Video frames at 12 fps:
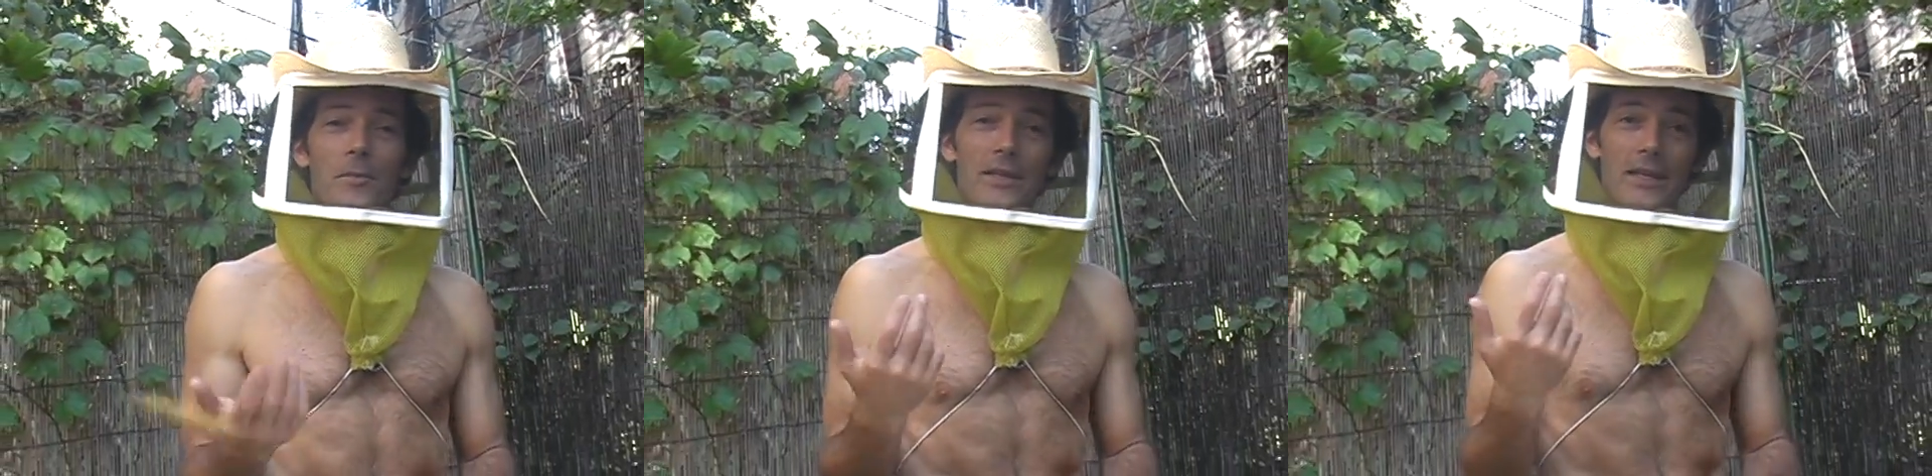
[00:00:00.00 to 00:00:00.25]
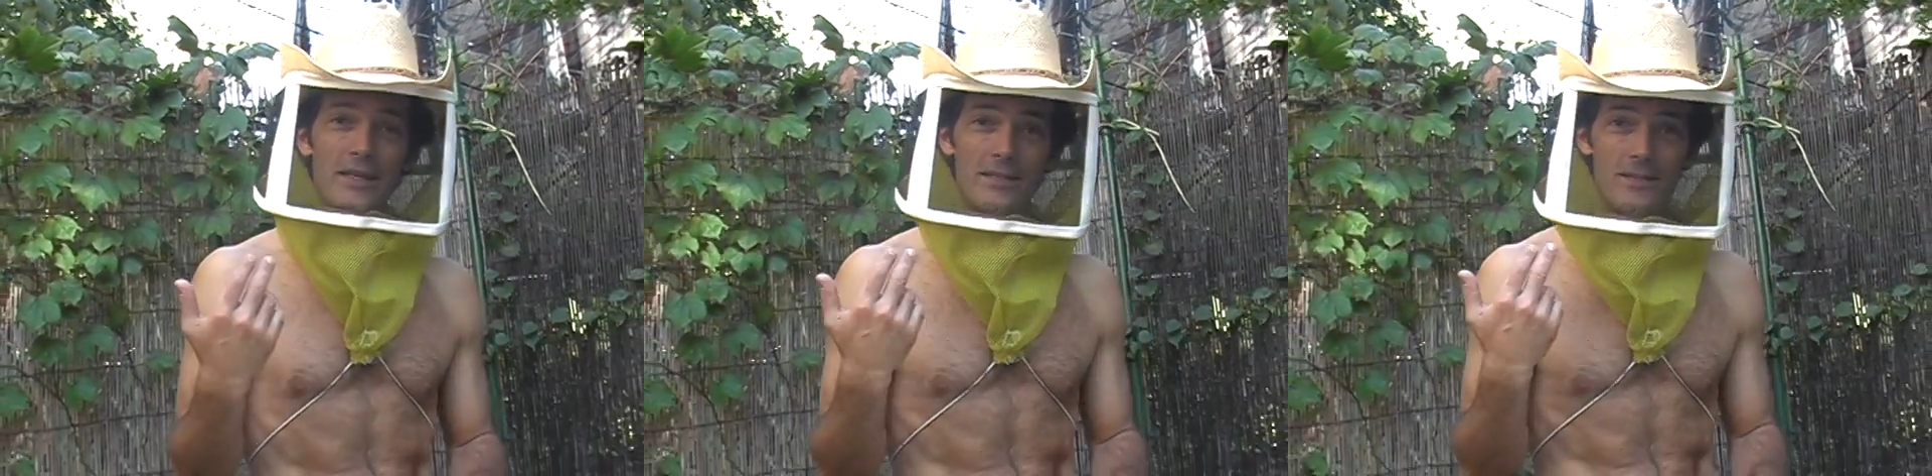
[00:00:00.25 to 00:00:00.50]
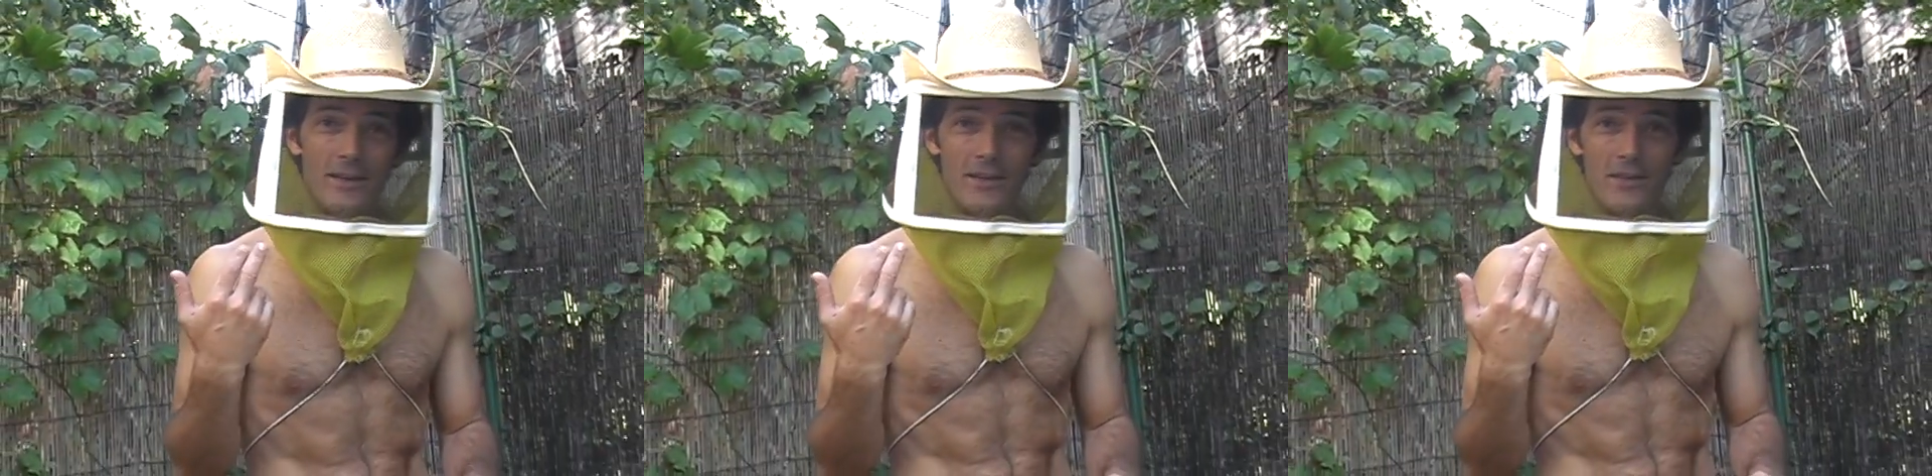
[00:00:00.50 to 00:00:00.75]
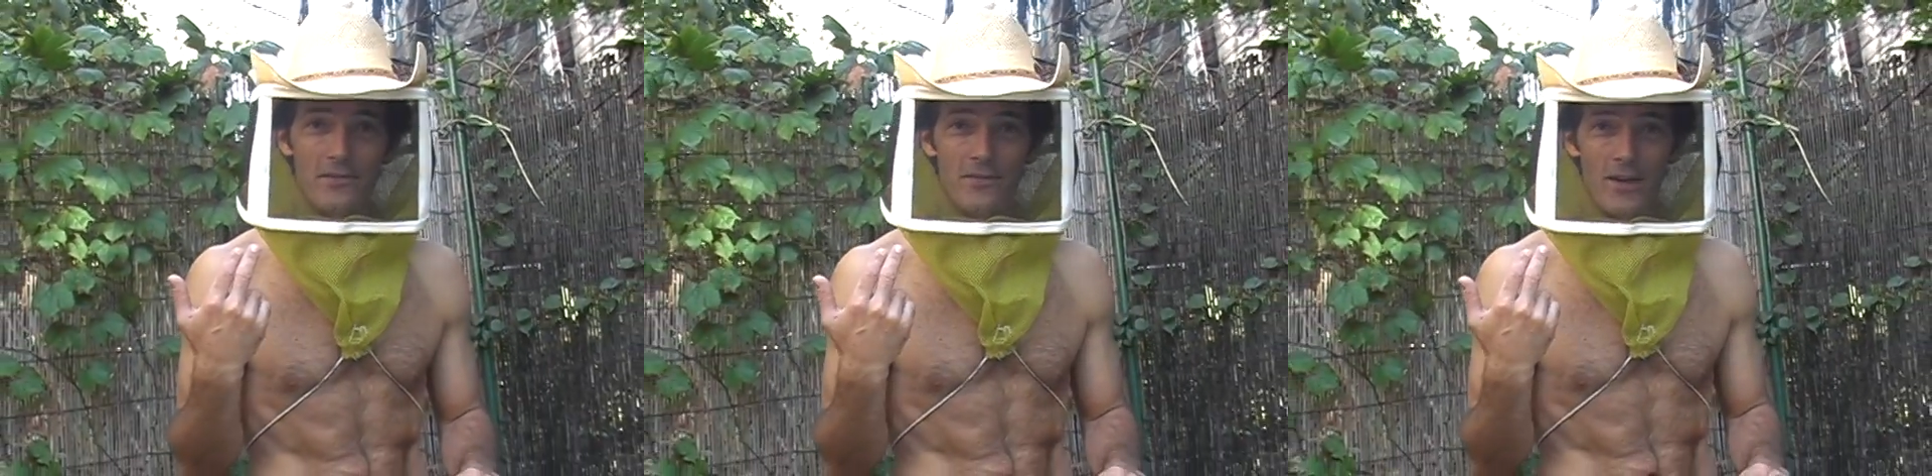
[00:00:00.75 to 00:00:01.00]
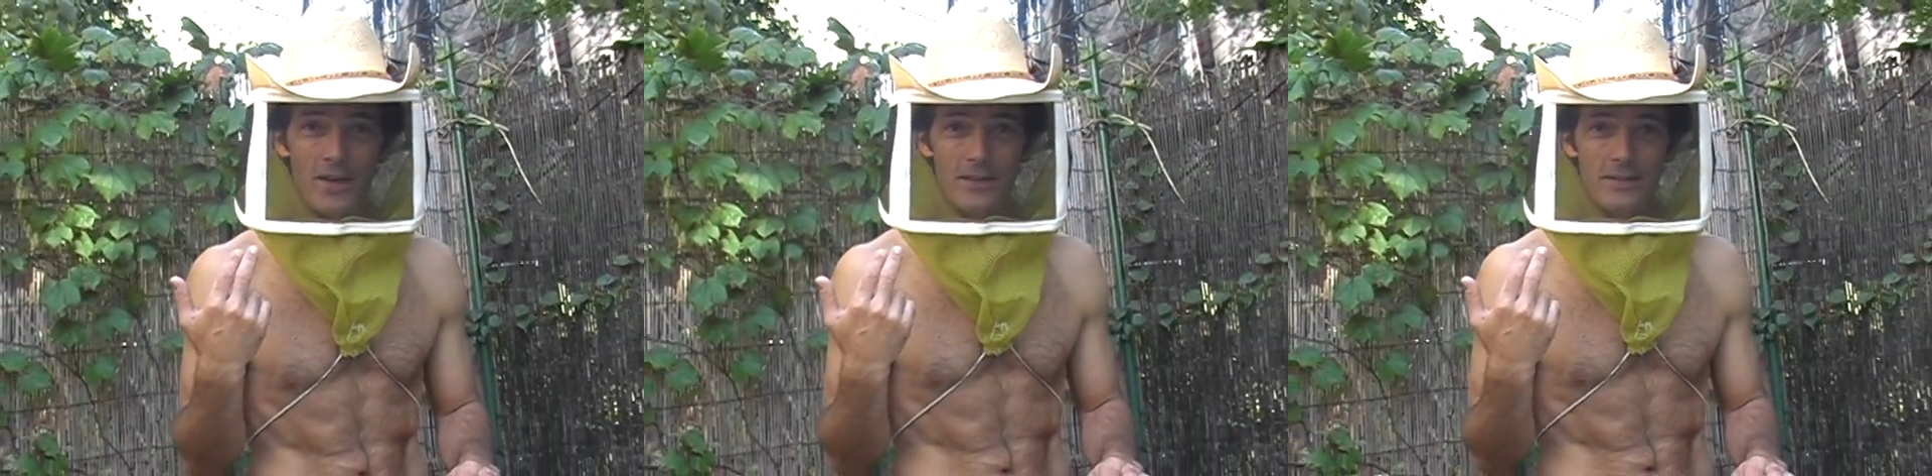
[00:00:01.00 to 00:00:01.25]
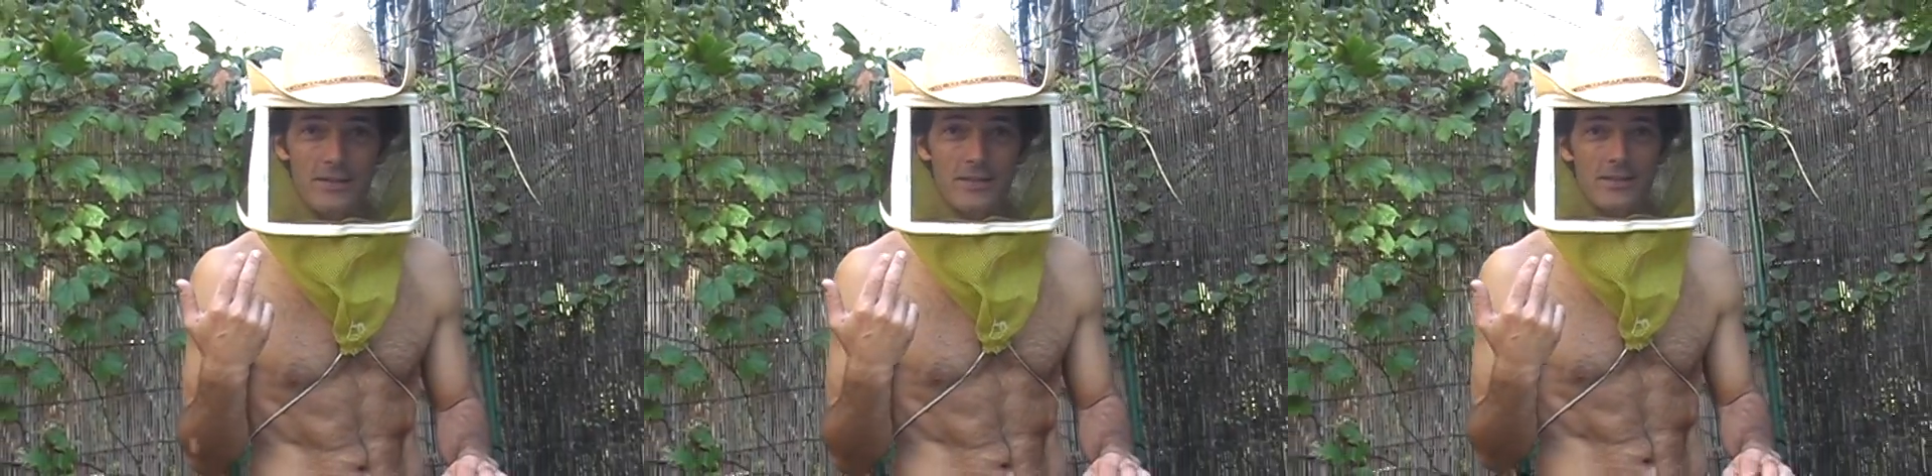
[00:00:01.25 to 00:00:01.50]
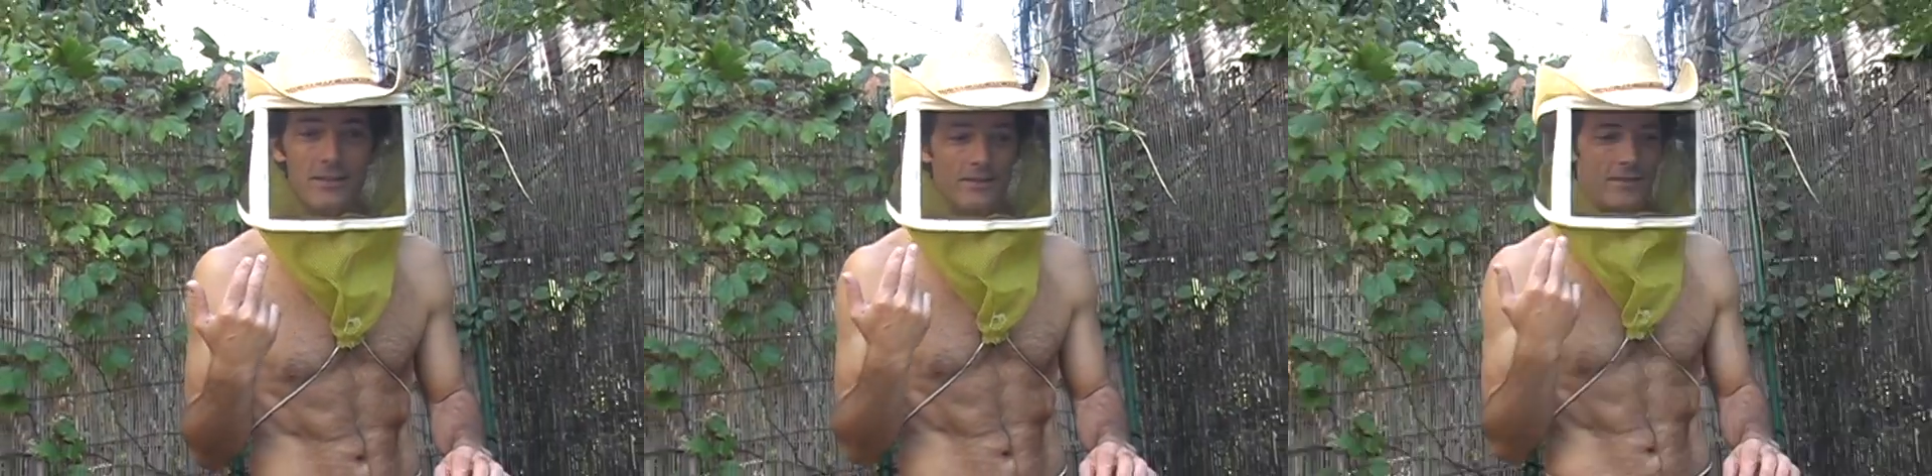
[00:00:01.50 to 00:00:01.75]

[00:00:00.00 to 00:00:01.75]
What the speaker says: but to get stung in the face,